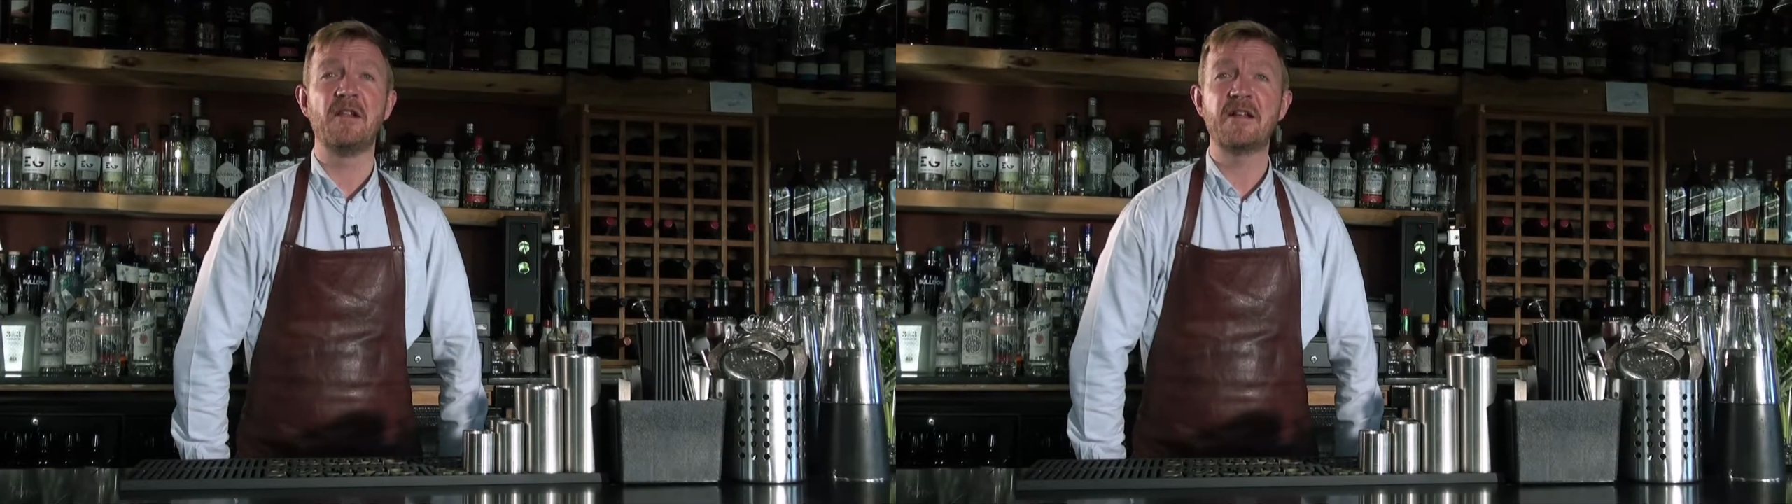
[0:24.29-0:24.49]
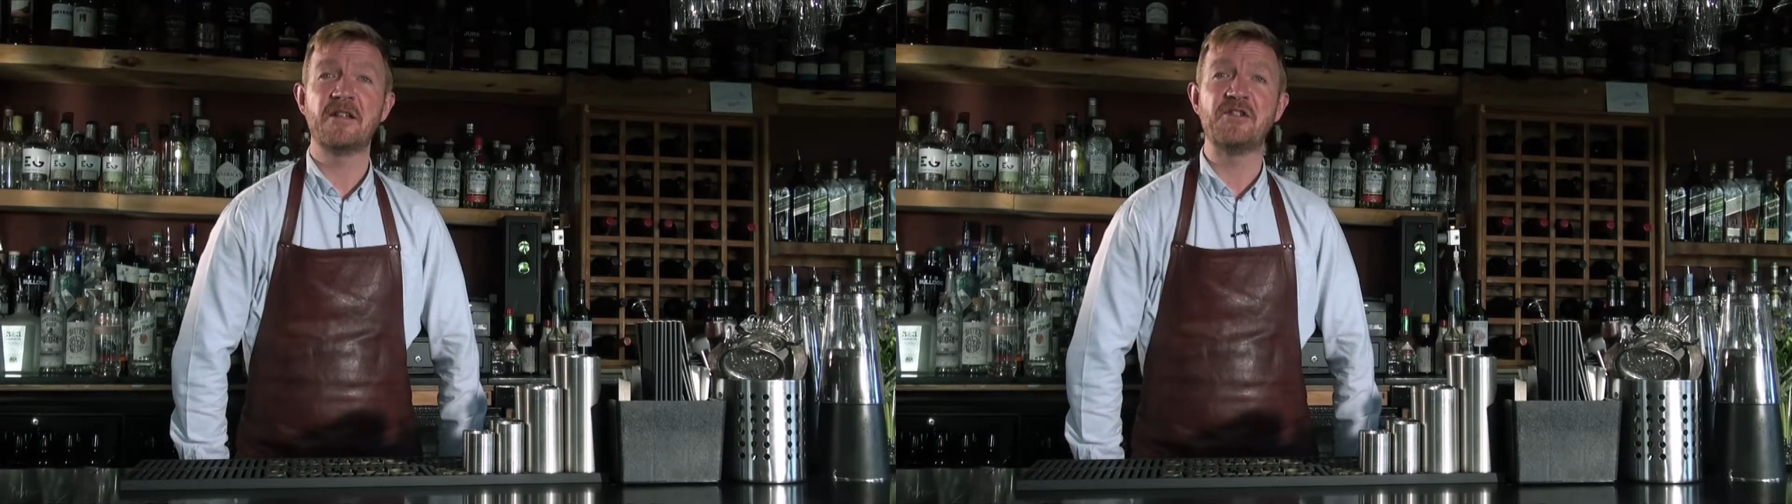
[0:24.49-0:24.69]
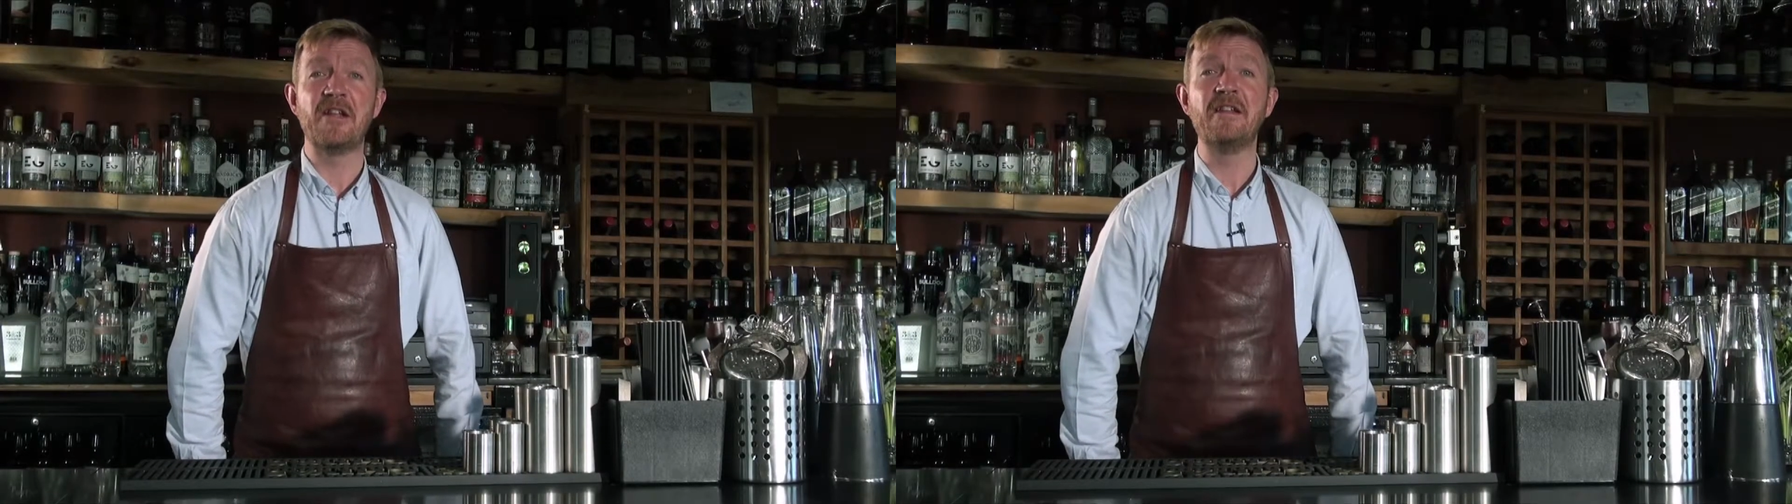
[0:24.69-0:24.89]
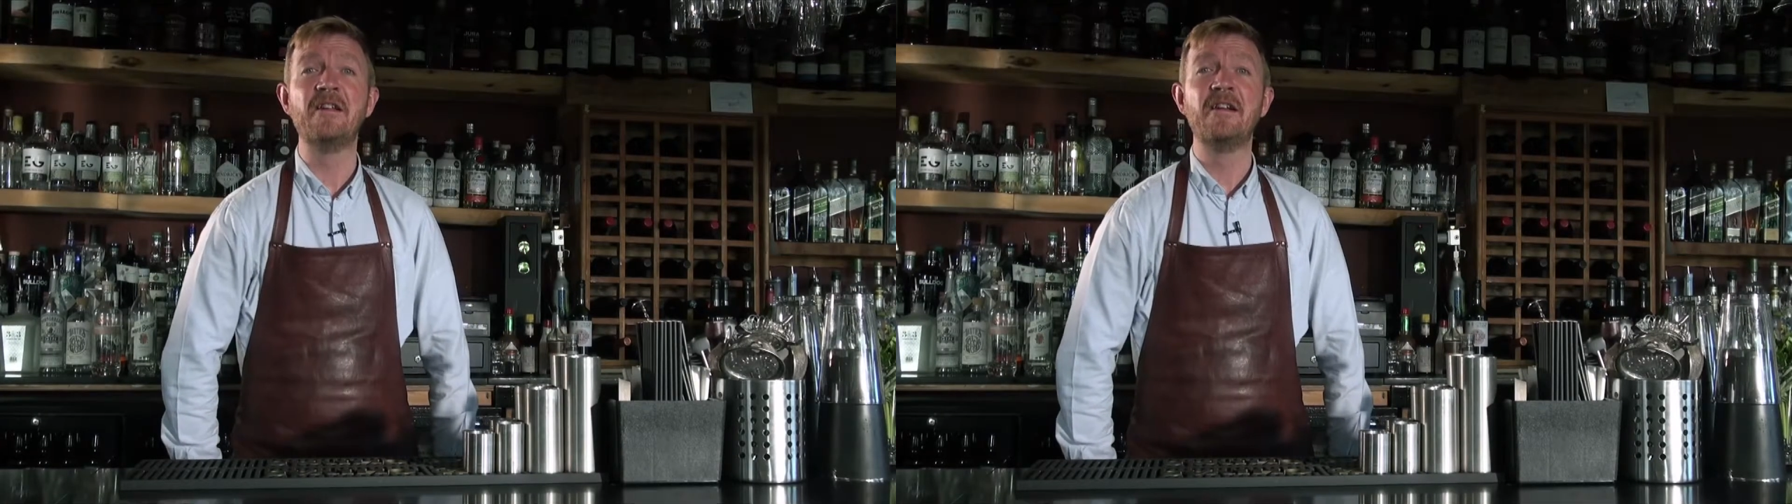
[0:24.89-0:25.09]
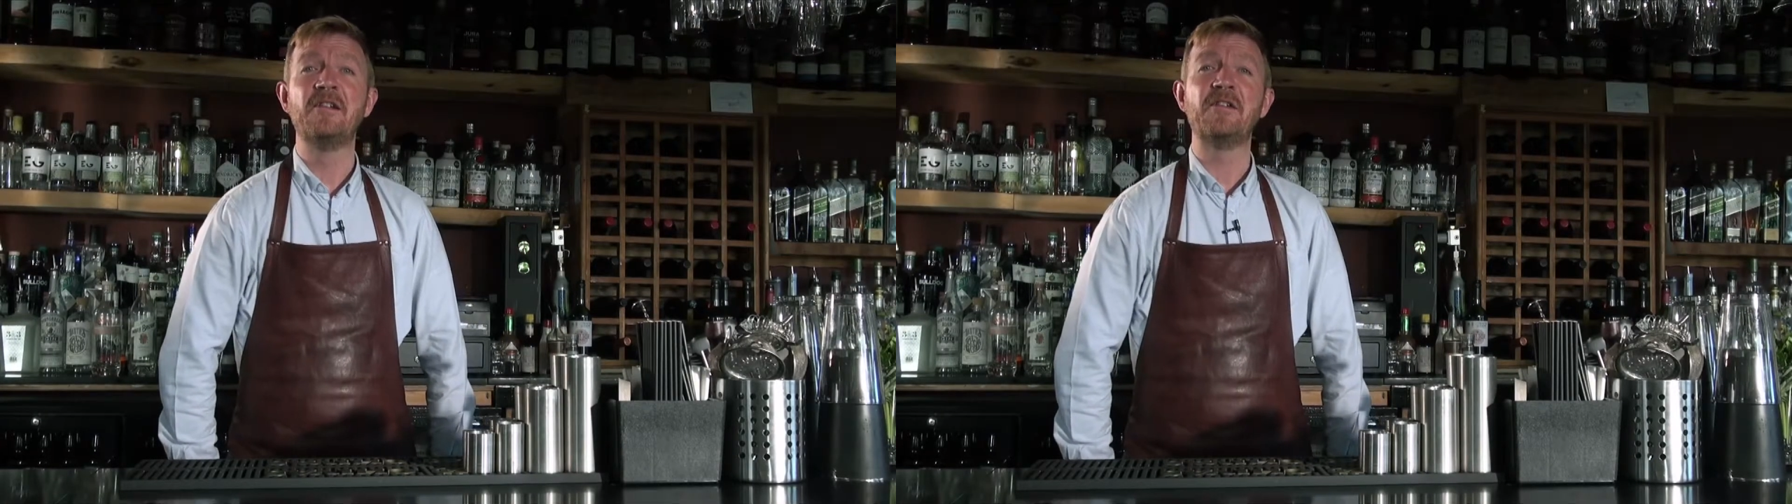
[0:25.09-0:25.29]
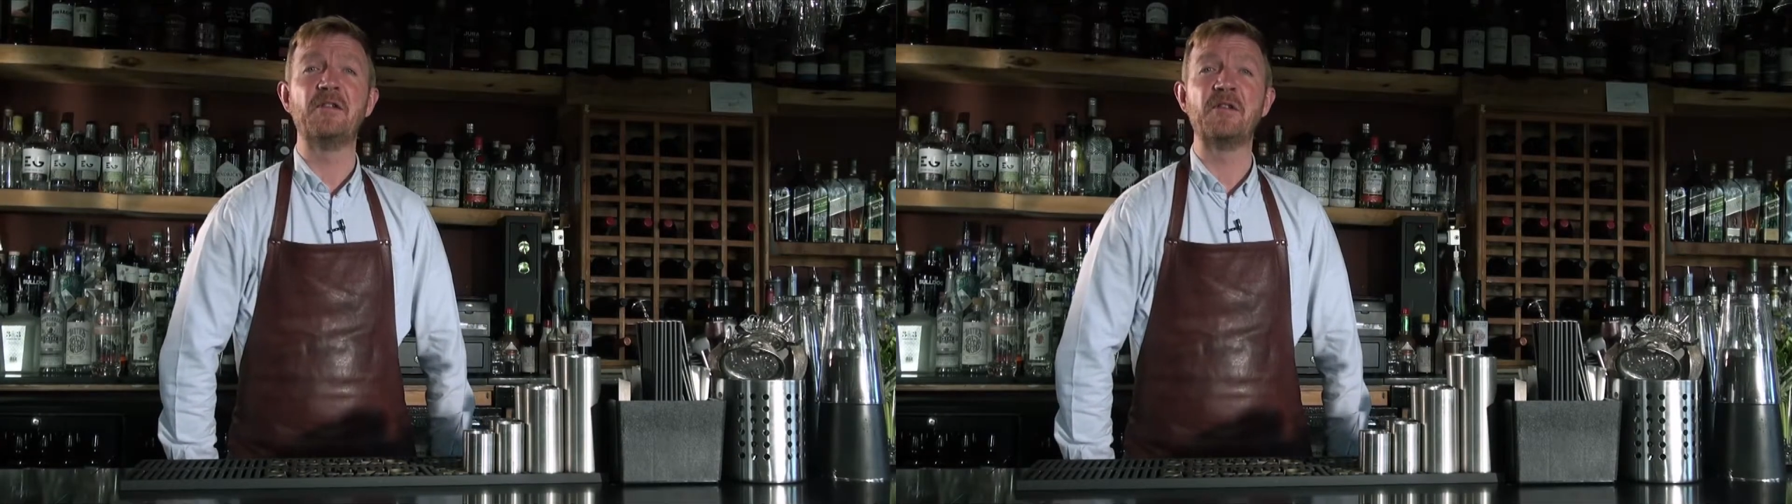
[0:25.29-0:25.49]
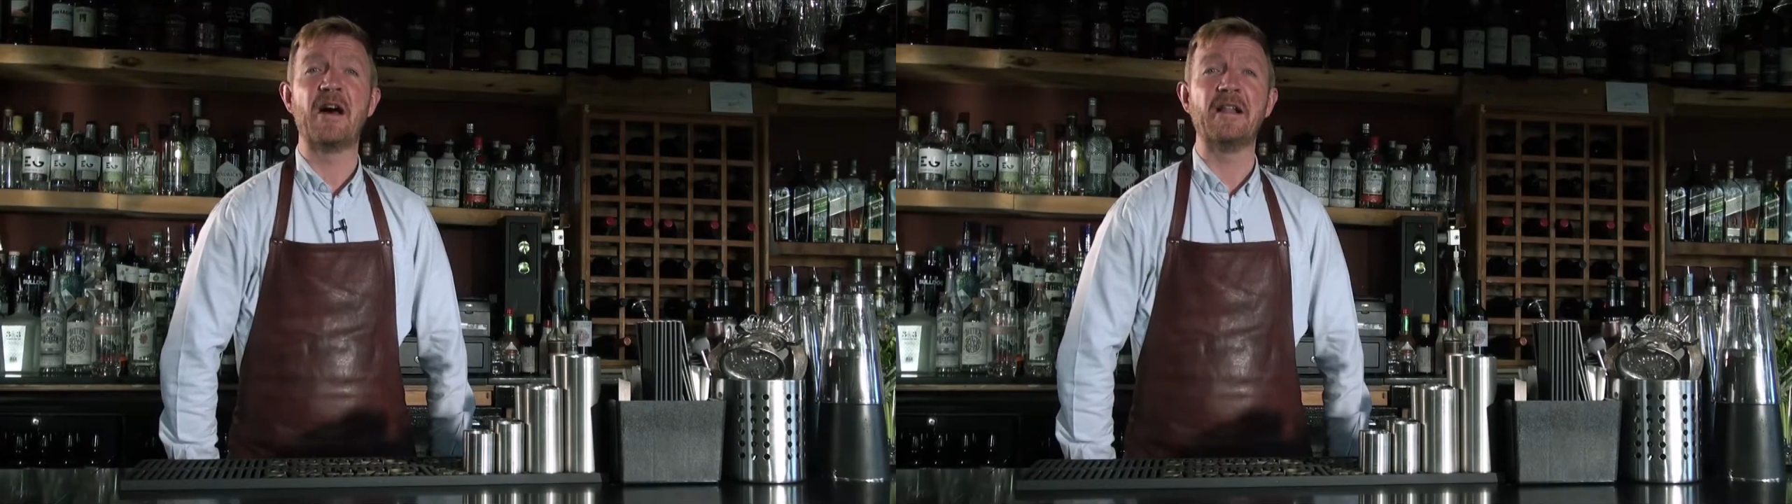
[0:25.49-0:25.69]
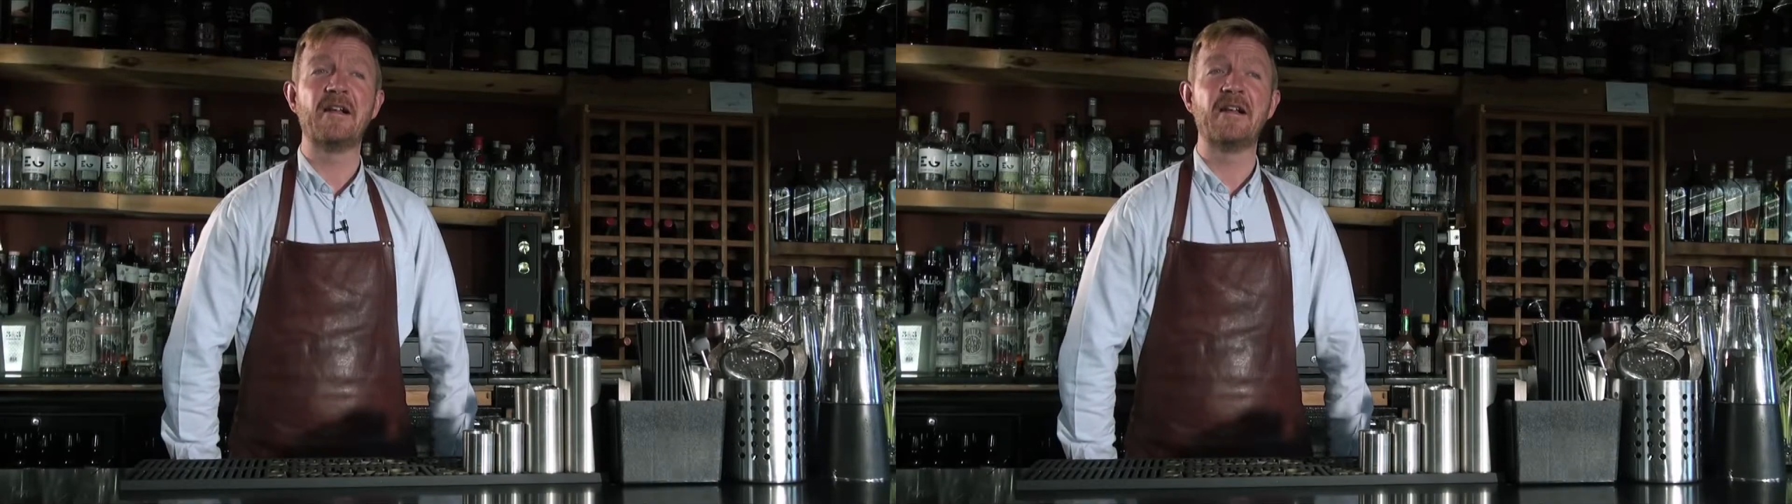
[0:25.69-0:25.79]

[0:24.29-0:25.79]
Lussa gin to do that.